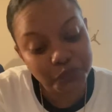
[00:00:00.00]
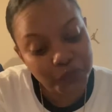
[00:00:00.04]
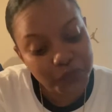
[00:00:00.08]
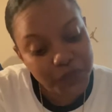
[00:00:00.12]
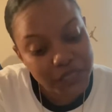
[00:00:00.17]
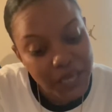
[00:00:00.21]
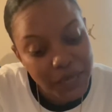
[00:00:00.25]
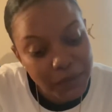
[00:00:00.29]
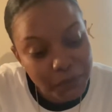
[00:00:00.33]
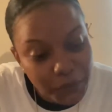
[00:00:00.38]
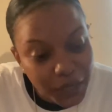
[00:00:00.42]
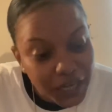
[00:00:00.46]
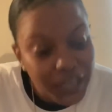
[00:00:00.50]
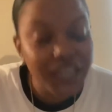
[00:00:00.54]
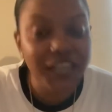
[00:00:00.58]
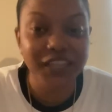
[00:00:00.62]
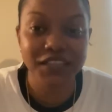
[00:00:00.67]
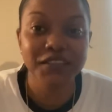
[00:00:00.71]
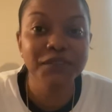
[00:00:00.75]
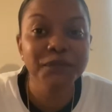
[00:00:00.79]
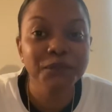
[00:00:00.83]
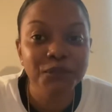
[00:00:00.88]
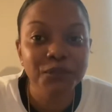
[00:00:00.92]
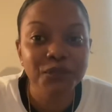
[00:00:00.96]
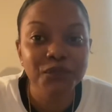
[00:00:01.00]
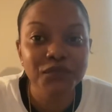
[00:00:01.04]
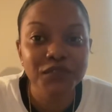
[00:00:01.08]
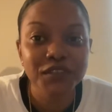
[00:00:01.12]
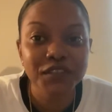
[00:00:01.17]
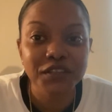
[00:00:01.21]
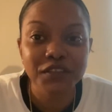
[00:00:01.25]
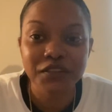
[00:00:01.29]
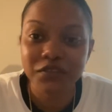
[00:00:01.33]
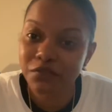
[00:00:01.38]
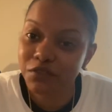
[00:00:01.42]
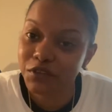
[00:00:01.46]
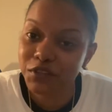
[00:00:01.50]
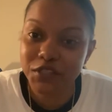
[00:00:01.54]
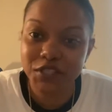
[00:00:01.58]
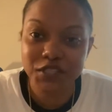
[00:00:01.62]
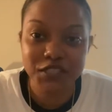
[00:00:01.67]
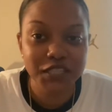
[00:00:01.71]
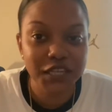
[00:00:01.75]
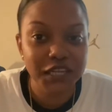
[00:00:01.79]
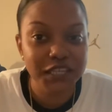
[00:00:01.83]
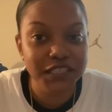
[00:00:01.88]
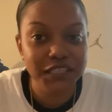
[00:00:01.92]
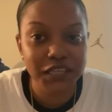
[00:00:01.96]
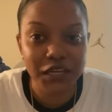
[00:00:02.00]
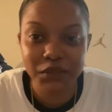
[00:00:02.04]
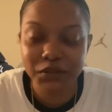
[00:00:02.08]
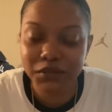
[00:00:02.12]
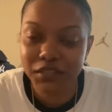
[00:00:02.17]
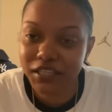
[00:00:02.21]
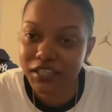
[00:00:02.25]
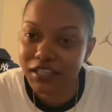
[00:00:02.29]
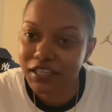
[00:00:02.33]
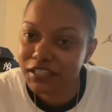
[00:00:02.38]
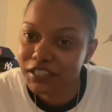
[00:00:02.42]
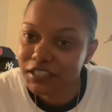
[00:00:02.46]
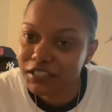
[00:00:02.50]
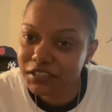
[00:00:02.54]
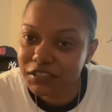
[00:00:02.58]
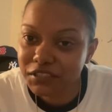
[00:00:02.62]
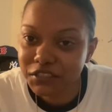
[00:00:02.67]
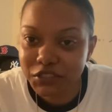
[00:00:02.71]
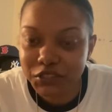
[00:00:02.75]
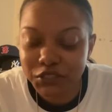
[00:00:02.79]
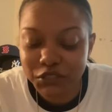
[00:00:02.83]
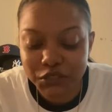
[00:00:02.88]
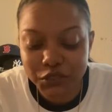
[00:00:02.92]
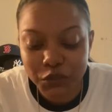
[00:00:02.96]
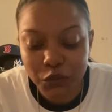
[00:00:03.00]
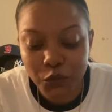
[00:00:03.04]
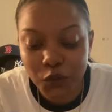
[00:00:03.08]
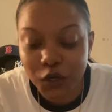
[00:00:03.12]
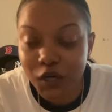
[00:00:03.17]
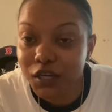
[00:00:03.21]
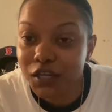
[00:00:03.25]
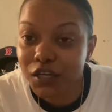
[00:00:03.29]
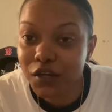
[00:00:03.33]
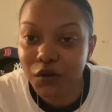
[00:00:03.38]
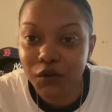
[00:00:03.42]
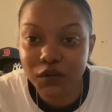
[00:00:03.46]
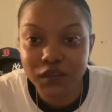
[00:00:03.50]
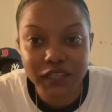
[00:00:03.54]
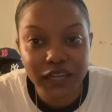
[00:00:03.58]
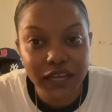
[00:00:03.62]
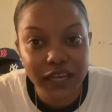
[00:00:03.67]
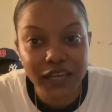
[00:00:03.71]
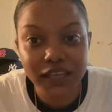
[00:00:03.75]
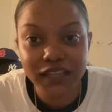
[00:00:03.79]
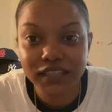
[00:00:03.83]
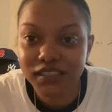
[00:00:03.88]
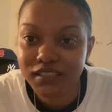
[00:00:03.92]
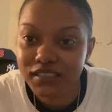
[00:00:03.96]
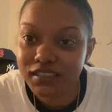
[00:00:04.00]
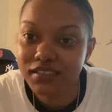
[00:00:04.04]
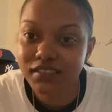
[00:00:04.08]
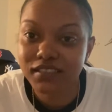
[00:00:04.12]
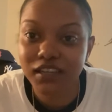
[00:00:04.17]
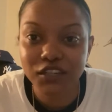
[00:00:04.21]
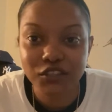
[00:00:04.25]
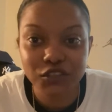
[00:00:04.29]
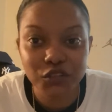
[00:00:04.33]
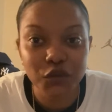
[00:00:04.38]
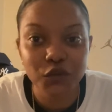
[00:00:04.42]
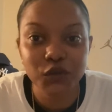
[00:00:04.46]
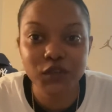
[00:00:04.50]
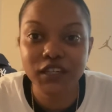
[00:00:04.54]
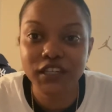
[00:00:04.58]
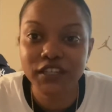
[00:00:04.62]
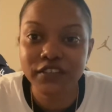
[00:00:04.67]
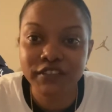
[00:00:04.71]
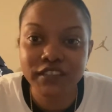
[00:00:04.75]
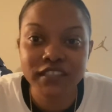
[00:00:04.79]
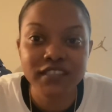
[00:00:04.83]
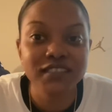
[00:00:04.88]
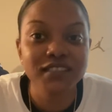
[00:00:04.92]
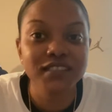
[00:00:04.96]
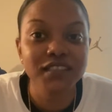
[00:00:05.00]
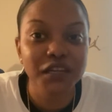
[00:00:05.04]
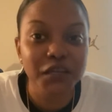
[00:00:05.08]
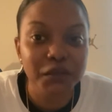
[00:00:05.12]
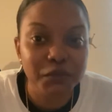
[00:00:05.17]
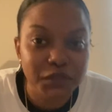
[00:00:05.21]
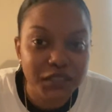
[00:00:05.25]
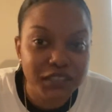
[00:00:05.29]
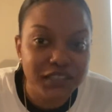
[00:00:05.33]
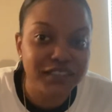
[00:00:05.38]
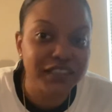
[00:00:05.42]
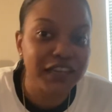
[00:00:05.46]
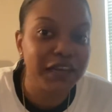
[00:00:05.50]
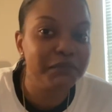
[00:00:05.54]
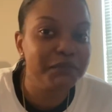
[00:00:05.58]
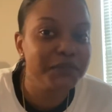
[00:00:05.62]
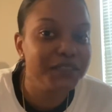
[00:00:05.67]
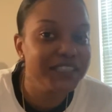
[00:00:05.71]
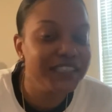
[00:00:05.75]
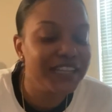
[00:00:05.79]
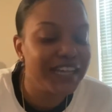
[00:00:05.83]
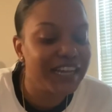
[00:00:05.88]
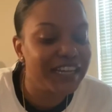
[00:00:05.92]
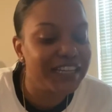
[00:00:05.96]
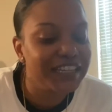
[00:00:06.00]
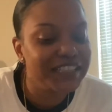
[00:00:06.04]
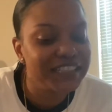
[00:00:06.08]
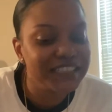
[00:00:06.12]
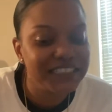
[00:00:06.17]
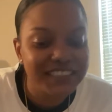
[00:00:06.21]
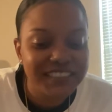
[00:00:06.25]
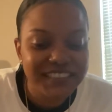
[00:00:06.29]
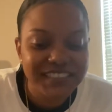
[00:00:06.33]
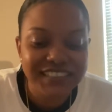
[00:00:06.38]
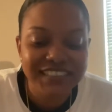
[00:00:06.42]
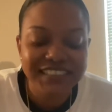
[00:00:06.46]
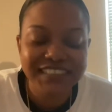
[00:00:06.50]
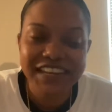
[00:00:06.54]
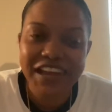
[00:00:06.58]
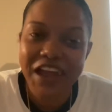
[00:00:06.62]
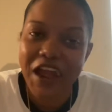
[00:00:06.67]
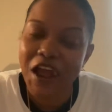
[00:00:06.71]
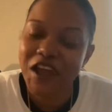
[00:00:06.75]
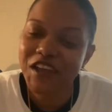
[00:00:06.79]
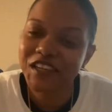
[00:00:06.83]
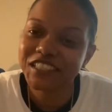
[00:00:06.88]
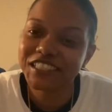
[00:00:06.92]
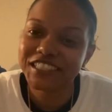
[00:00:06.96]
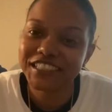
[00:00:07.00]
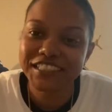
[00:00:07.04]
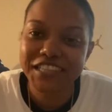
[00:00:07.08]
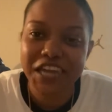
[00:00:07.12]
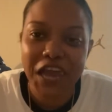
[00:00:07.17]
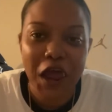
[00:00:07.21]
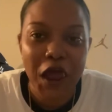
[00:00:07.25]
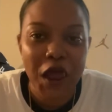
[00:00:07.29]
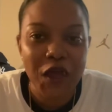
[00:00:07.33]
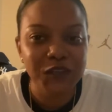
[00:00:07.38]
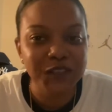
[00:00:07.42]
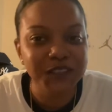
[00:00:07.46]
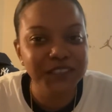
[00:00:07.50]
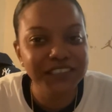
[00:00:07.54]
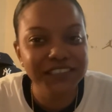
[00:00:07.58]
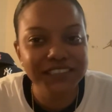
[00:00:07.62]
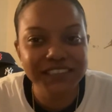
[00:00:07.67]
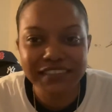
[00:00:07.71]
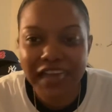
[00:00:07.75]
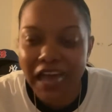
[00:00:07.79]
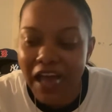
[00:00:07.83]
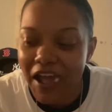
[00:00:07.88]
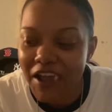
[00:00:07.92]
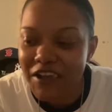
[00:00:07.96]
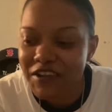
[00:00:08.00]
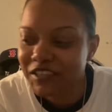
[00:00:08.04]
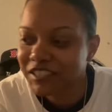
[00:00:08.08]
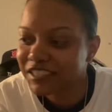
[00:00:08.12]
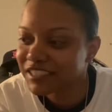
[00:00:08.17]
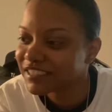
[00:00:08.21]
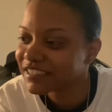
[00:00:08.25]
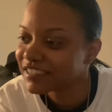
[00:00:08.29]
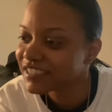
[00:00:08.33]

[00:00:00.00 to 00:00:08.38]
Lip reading: But for the studs out there that need to, you know, work on that. Cause I know there is some, cause I be like, yeah, I'm saying,